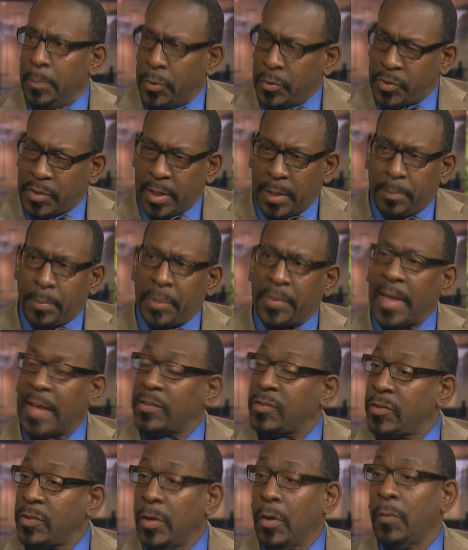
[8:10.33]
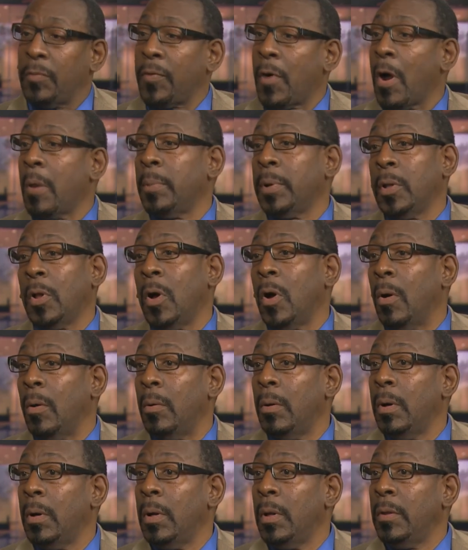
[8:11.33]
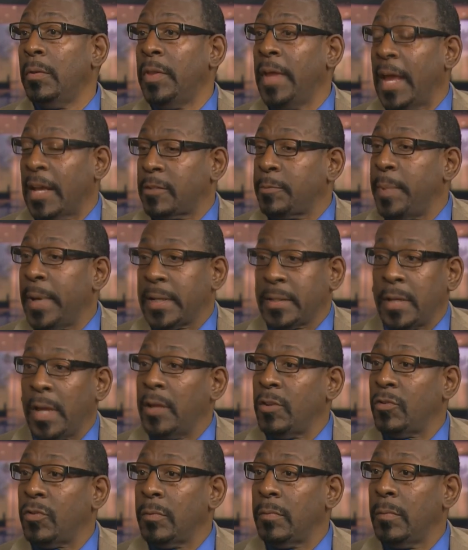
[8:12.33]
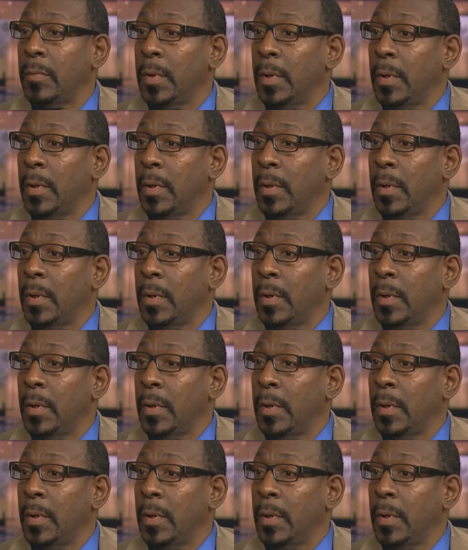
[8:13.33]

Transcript: percent, but that's still far below the expectation.